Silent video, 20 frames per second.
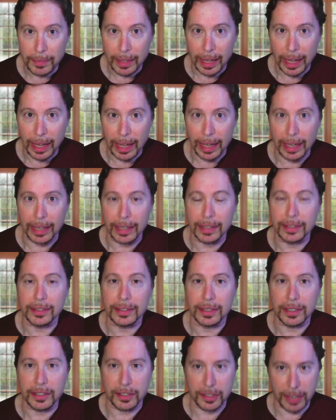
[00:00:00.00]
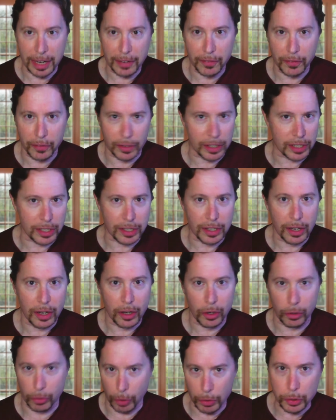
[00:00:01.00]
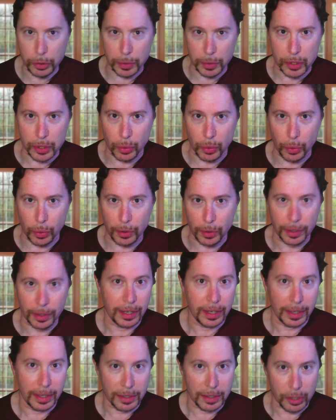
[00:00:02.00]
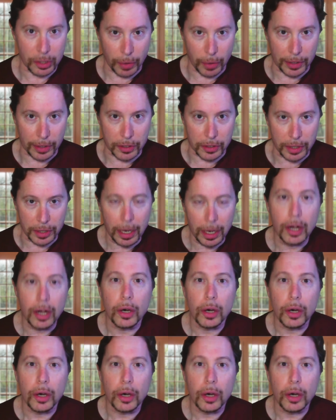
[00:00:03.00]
And instead of this grocery store strategy,